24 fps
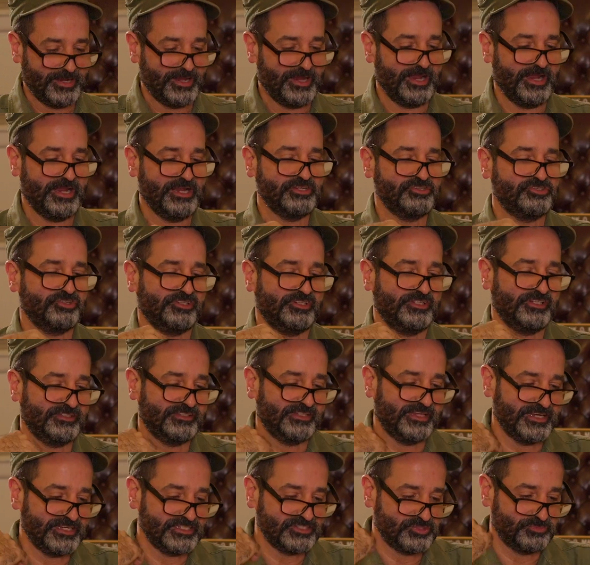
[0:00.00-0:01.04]
Angela
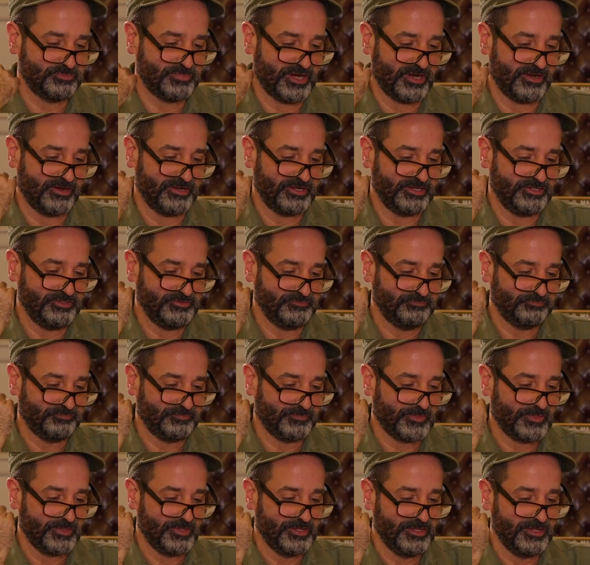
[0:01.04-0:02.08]
Lansbury,
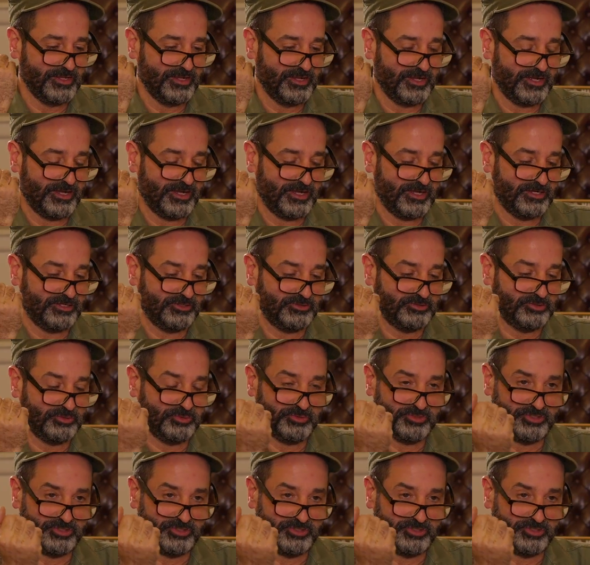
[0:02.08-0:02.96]
who we